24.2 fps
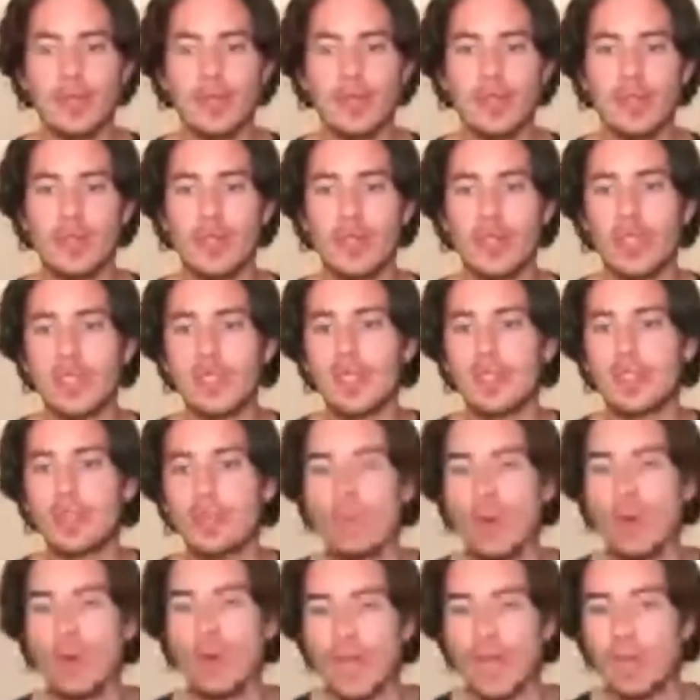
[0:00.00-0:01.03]
So this is
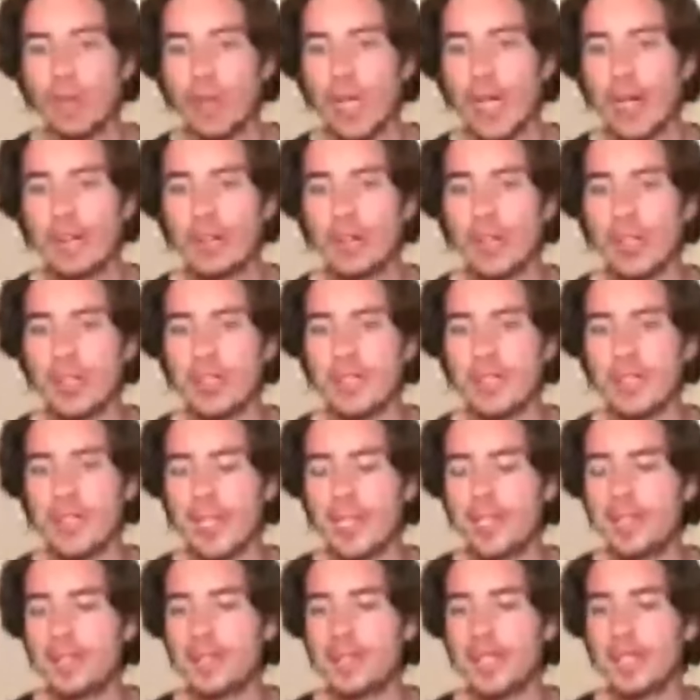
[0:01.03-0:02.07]
why we have to
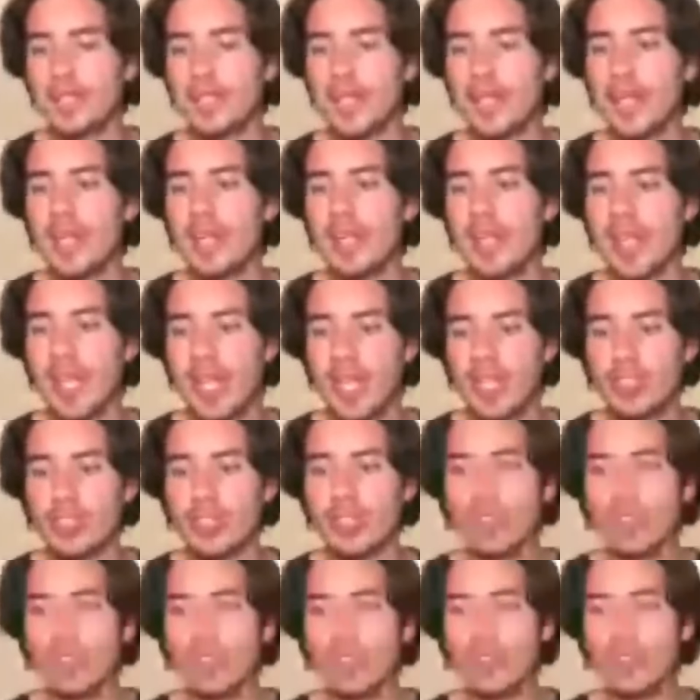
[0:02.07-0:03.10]
understand that
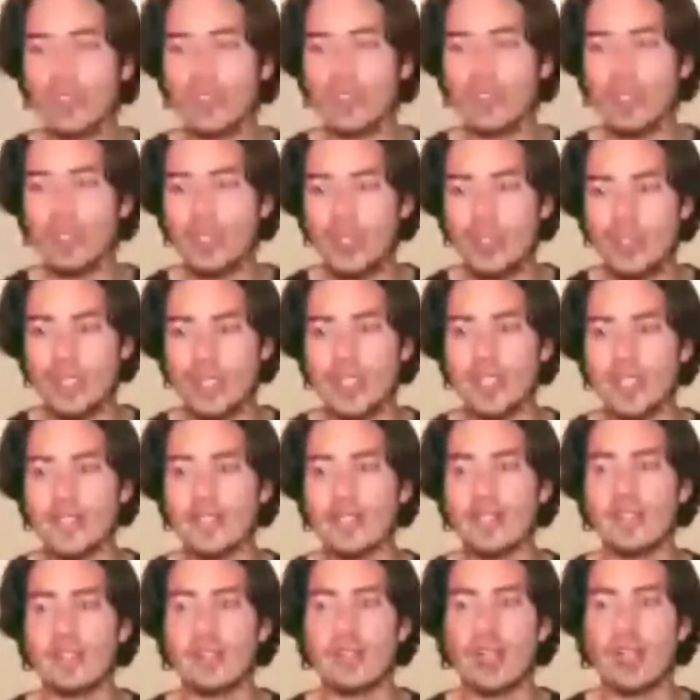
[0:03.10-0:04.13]
nature uses
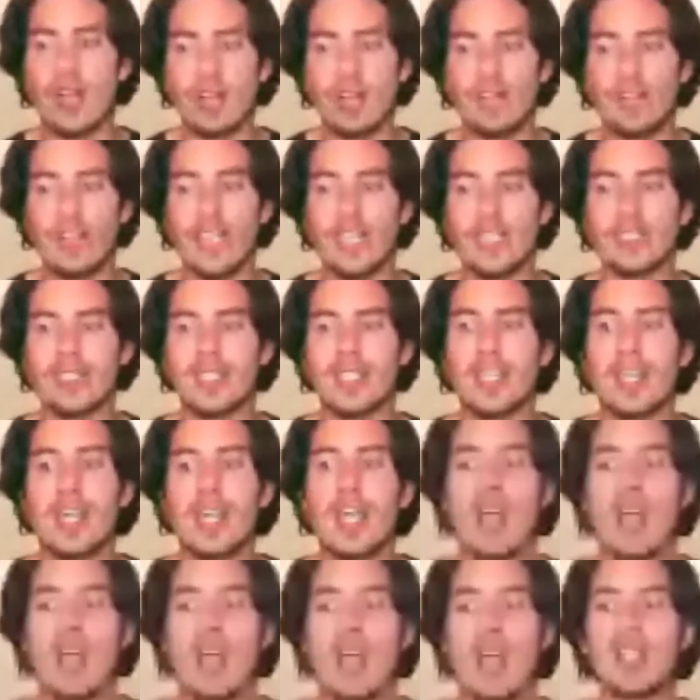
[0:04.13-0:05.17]
conflict
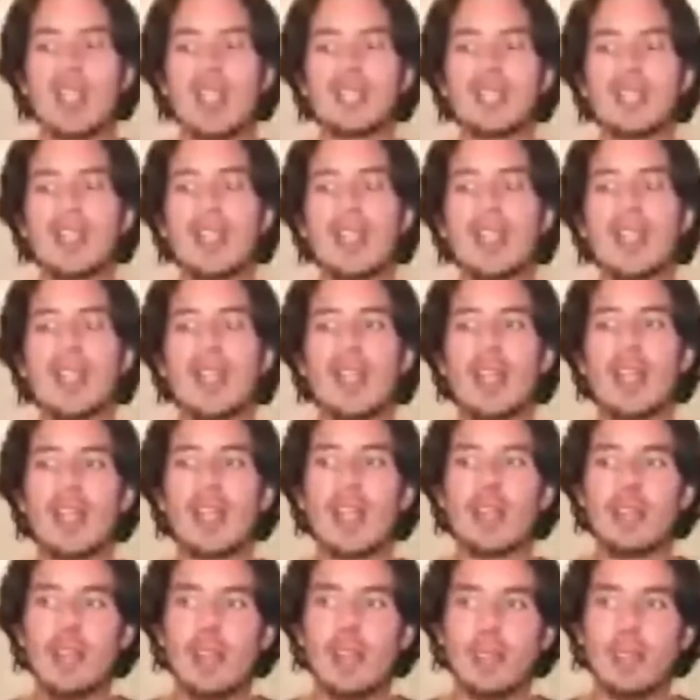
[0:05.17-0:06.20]
as an
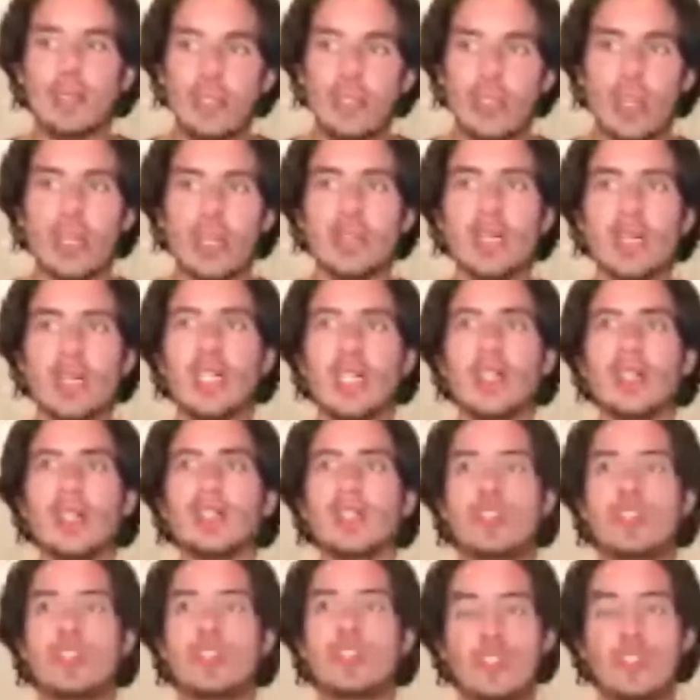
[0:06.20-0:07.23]
evolutionary
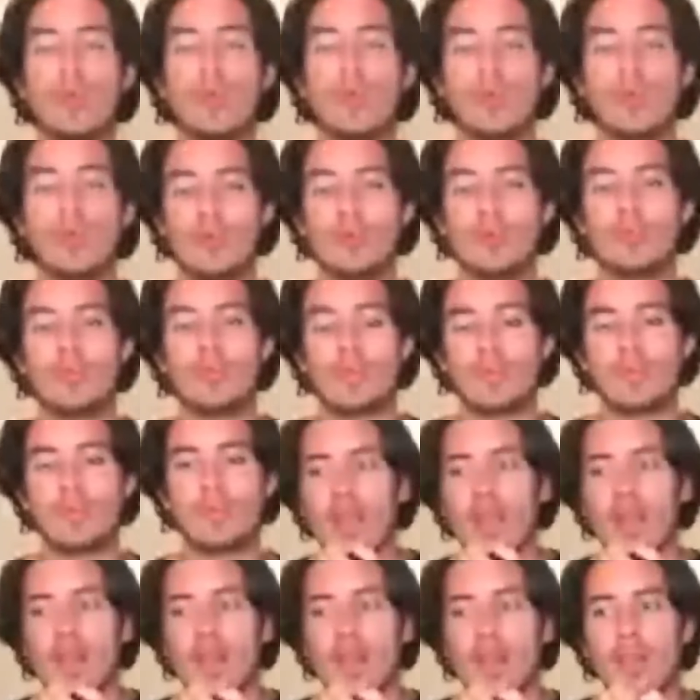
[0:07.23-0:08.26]
tool.
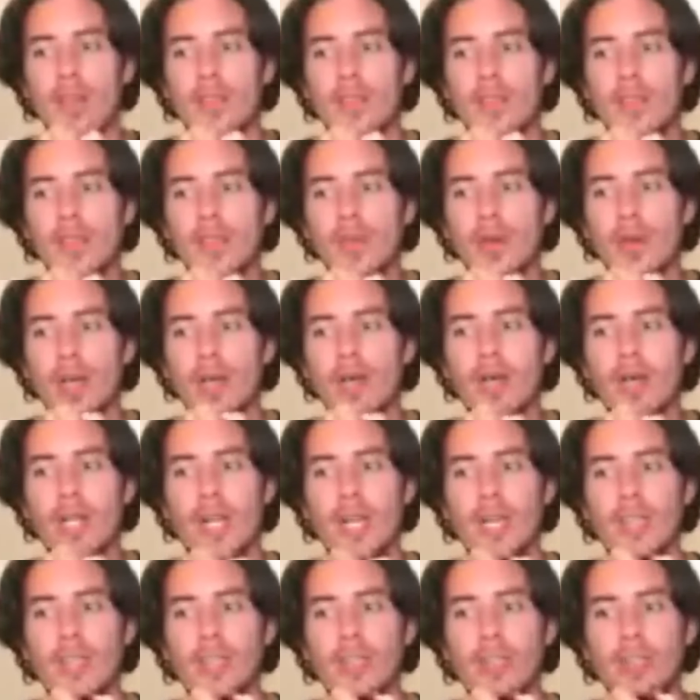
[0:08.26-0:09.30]
So how can
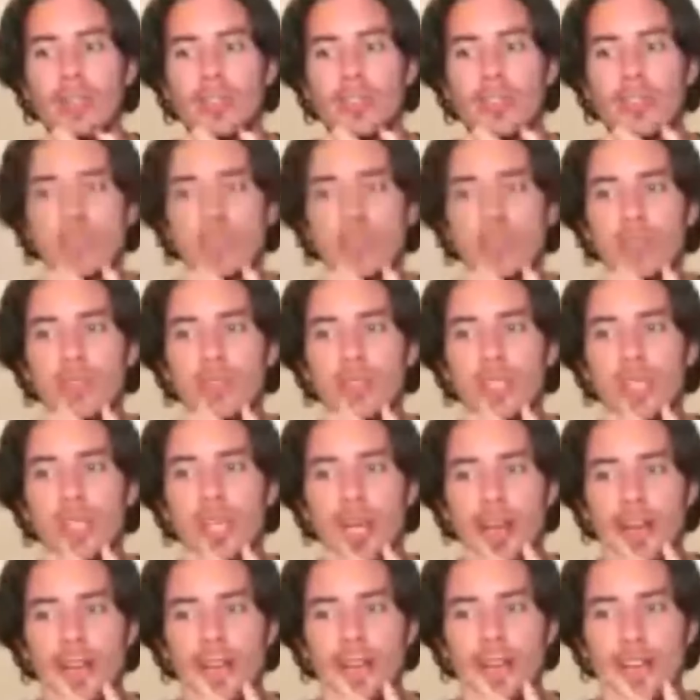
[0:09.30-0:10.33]
I use the
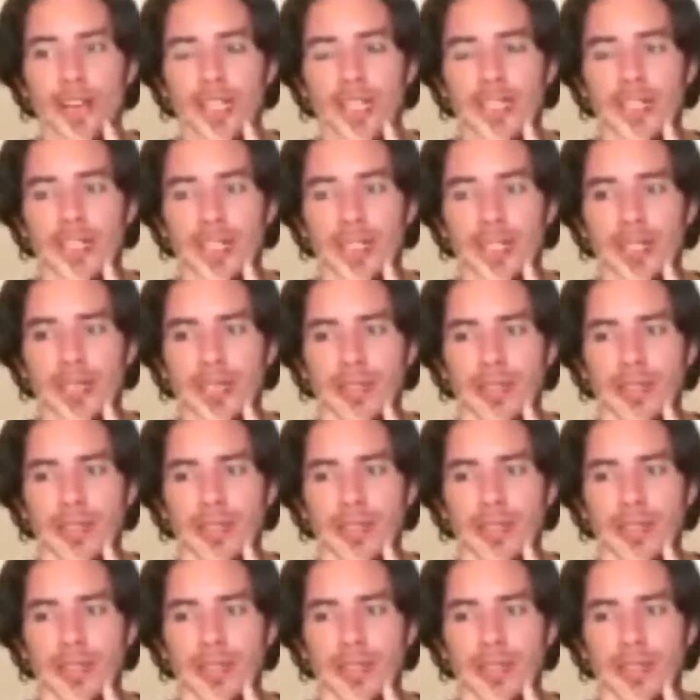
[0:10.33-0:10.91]
conflict